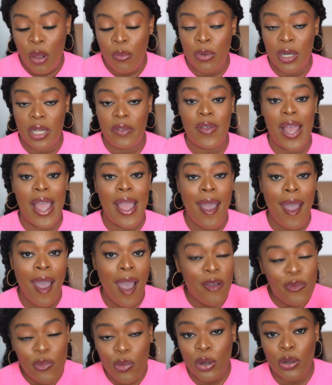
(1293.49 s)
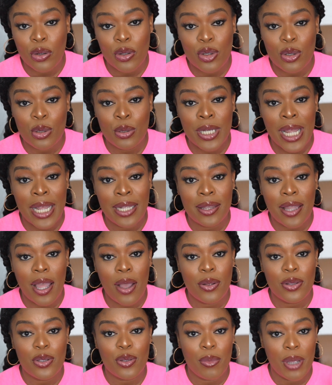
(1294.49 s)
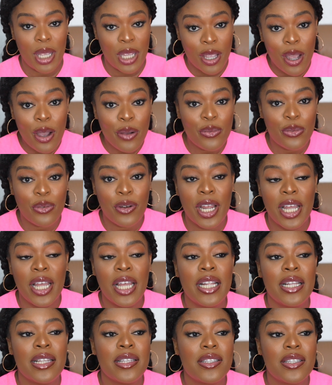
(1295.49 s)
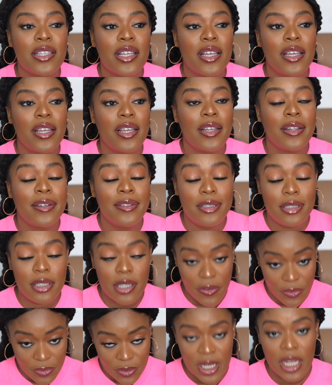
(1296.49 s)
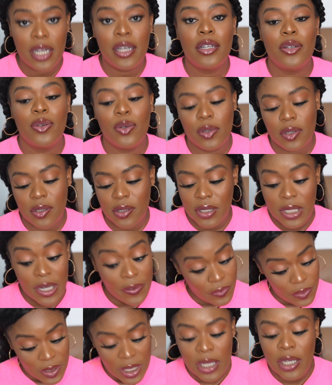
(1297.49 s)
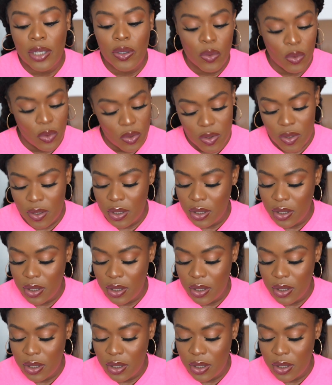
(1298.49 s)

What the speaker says: But if I have one or two night outs with my girlfriends, definitely not. Definitely not.